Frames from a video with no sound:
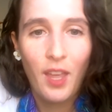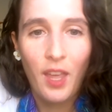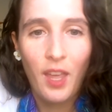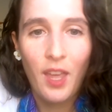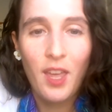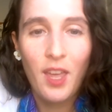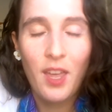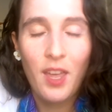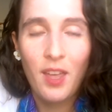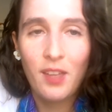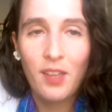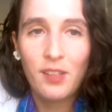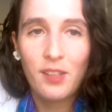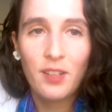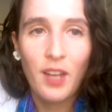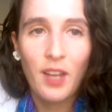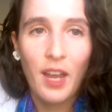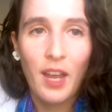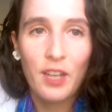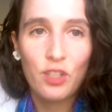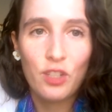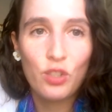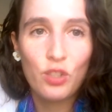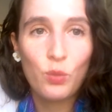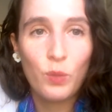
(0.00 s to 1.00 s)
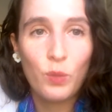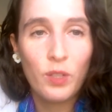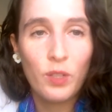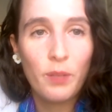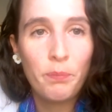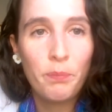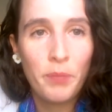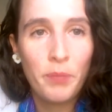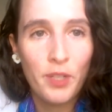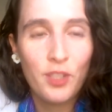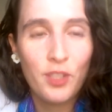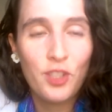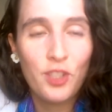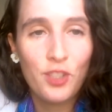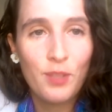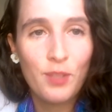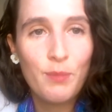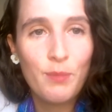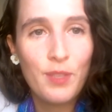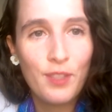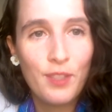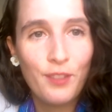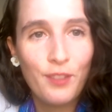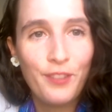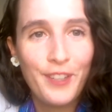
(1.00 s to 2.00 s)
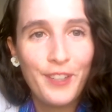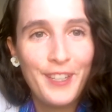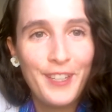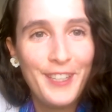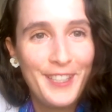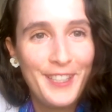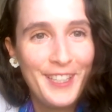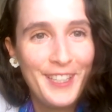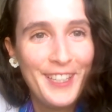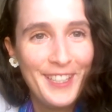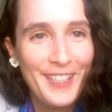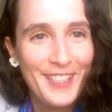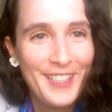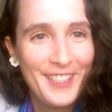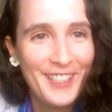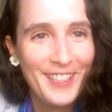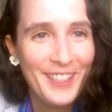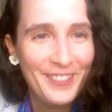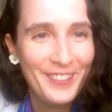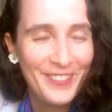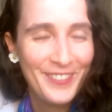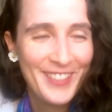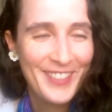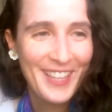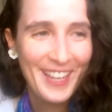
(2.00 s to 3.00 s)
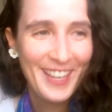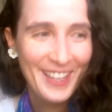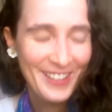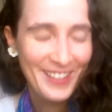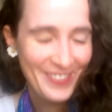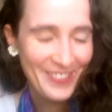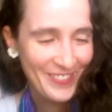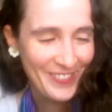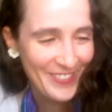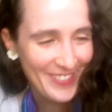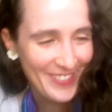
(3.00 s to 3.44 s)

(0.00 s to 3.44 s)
And I just want to punch them in the face sometimes.